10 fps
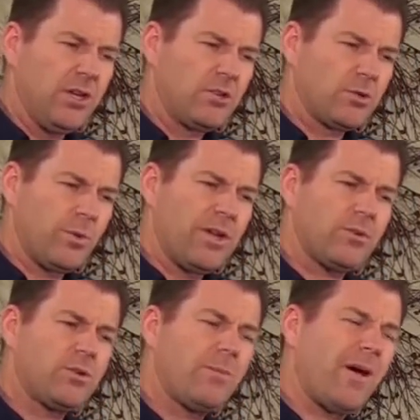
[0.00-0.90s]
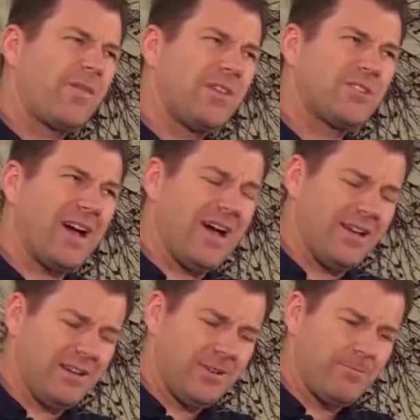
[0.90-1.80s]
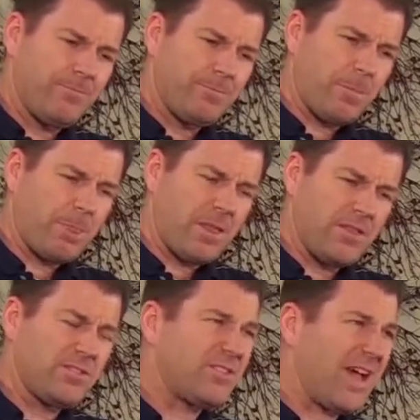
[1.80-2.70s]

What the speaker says: So we go to about this high. This is